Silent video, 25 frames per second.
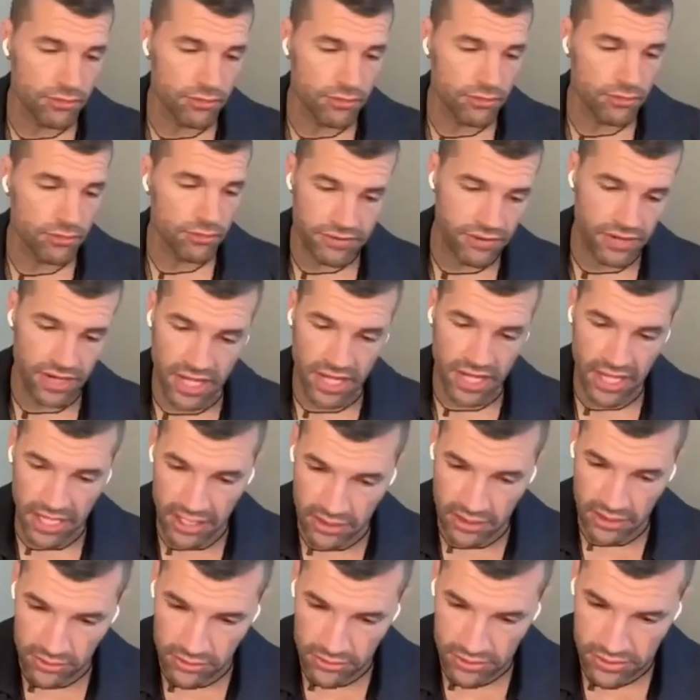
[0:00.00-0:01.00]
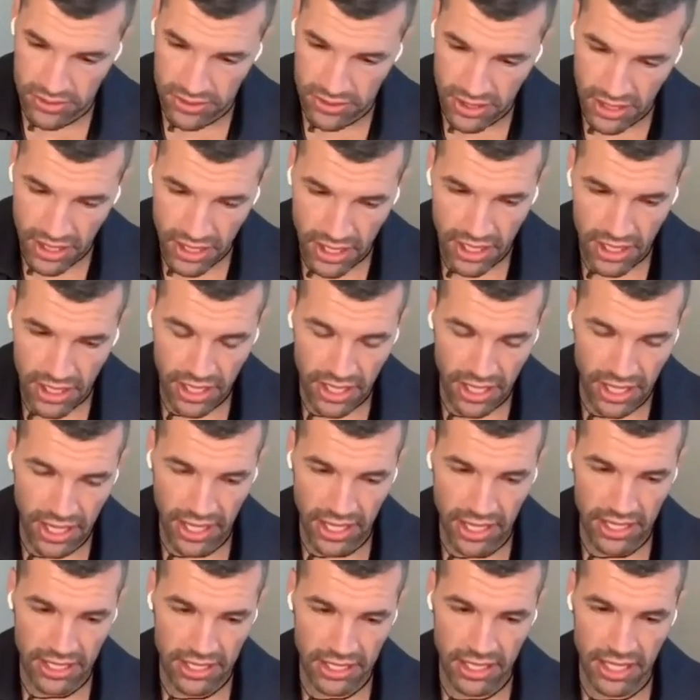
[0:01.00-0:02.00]
so many different angles,
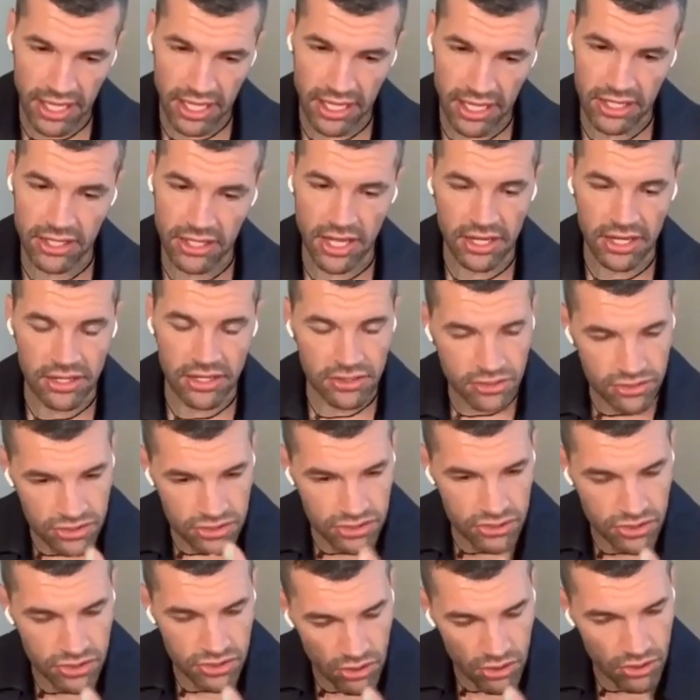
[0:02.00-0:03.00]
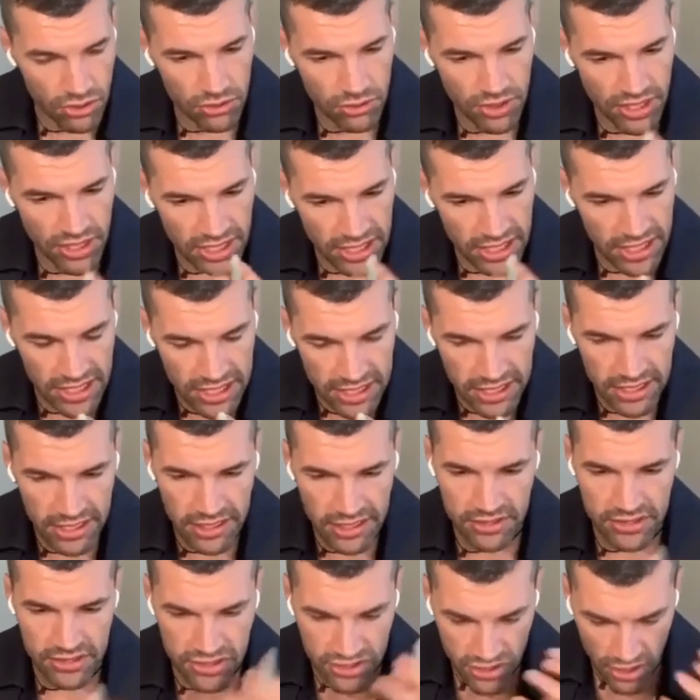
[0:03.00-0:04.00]
and you're so in
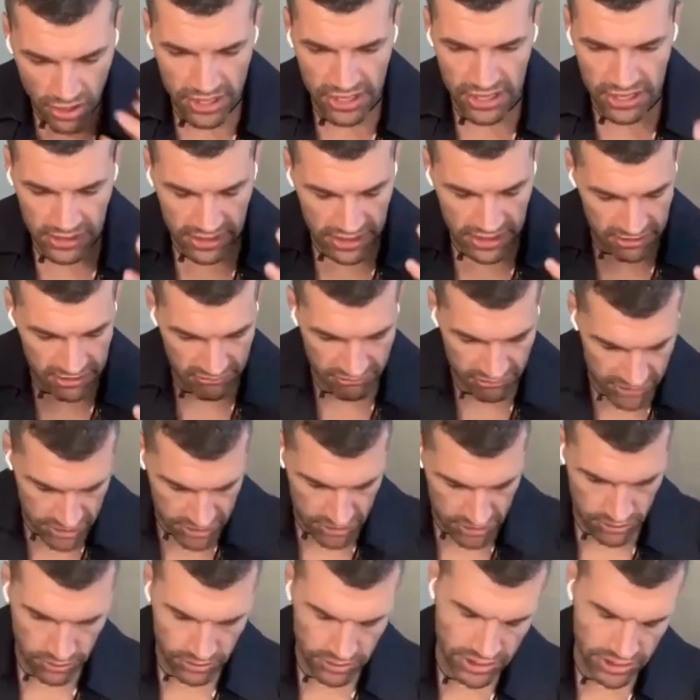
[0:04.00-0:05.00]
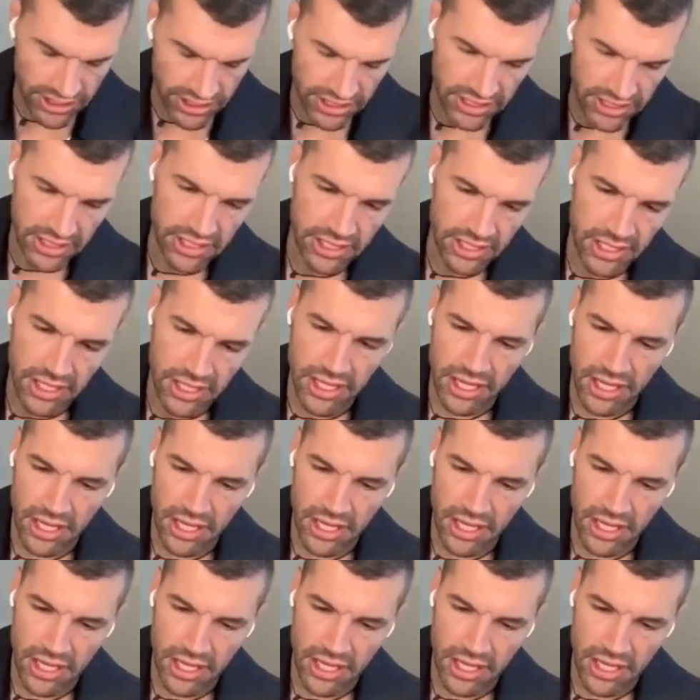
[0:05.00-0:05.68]
it sonically, visually.